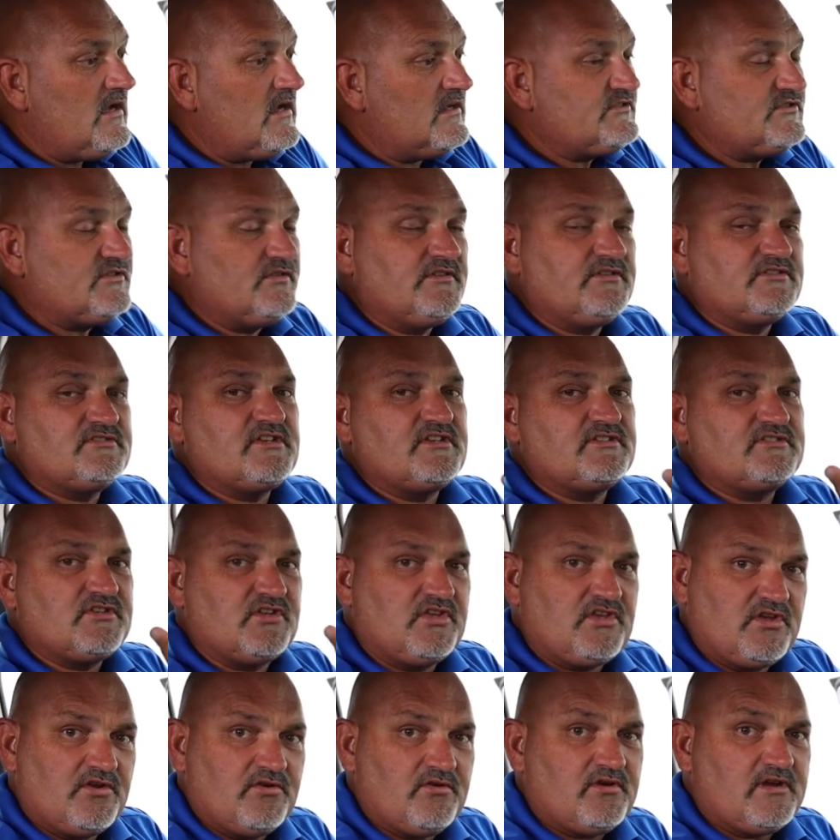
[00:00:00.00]
So there's a
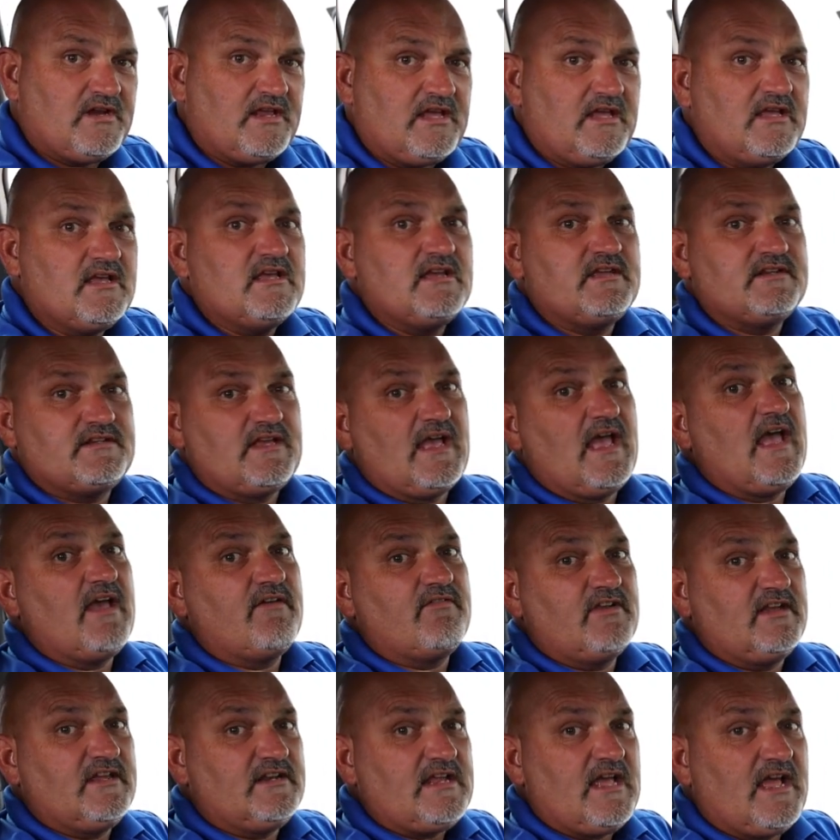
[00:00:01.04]
security to
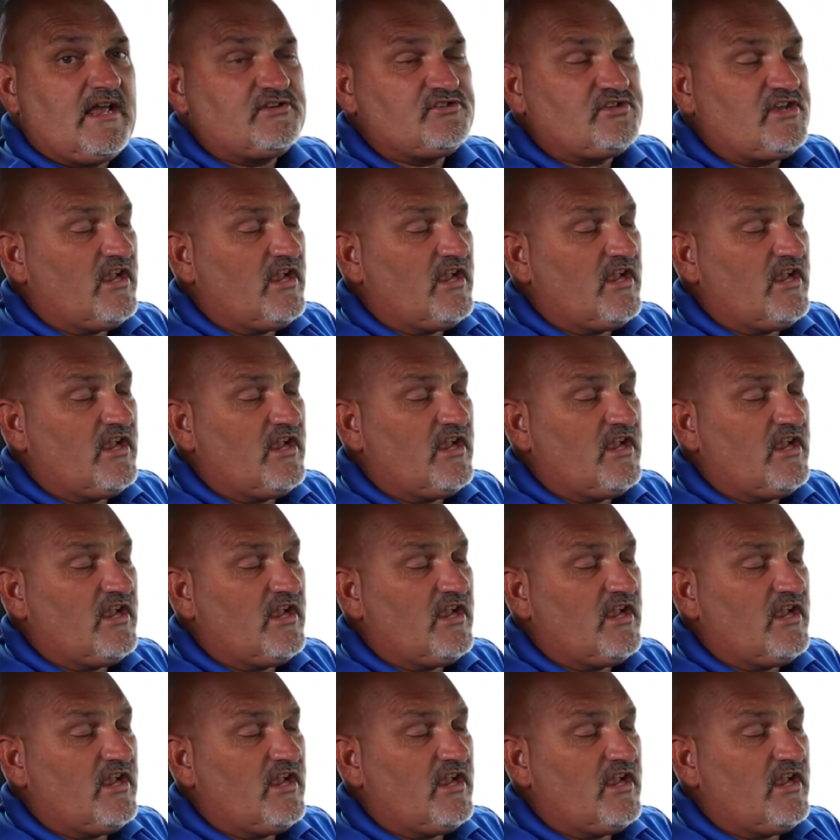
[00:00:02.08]
having a dash